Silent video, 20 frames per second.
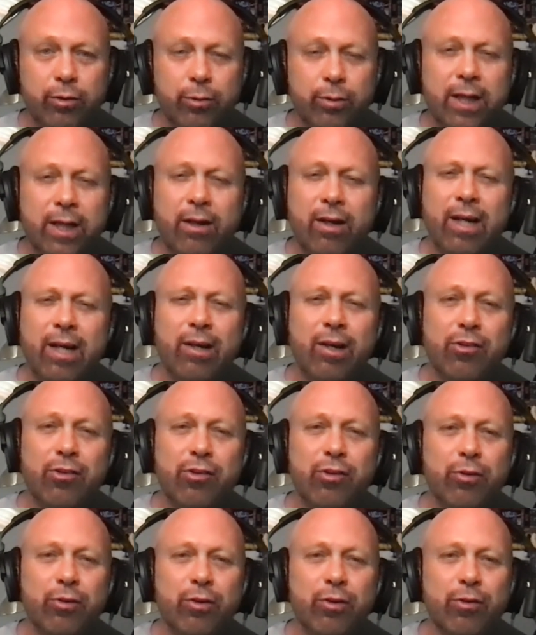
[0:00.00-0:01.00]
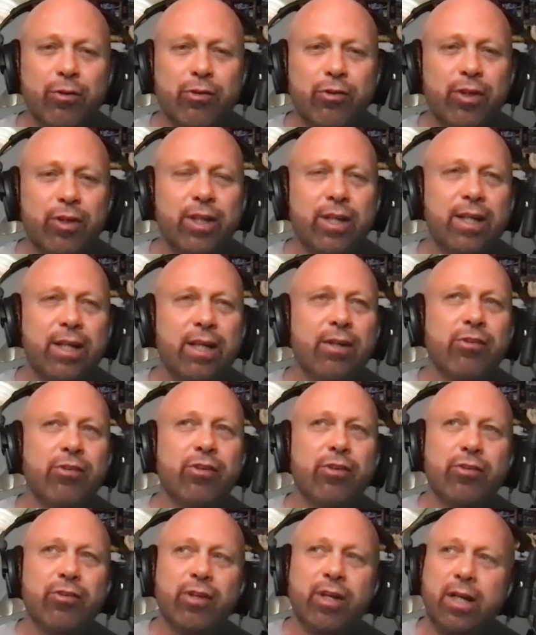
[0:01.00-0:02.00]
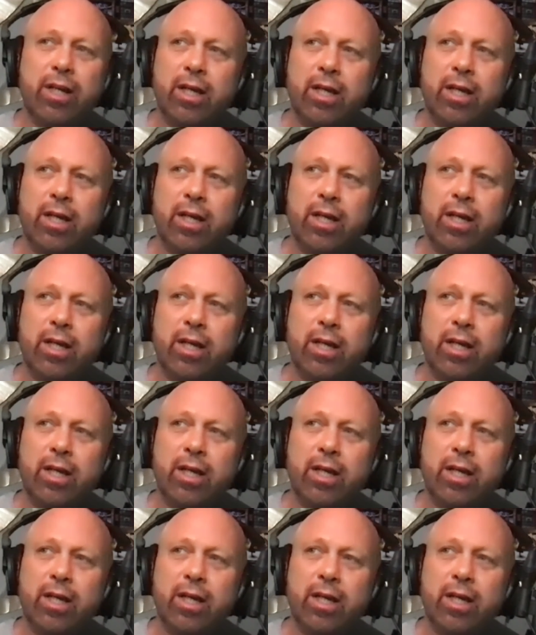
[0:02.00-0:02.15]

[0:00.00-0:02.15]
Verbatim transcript: Now, I also mm-hmm. don't mm-hmm. see it as this,